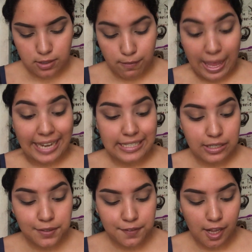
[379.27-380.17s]

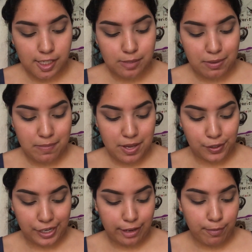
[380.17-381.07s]
Ideal Flawless BB
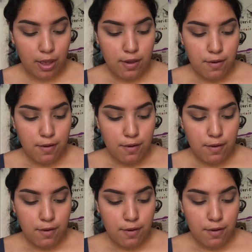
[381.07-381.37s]
cream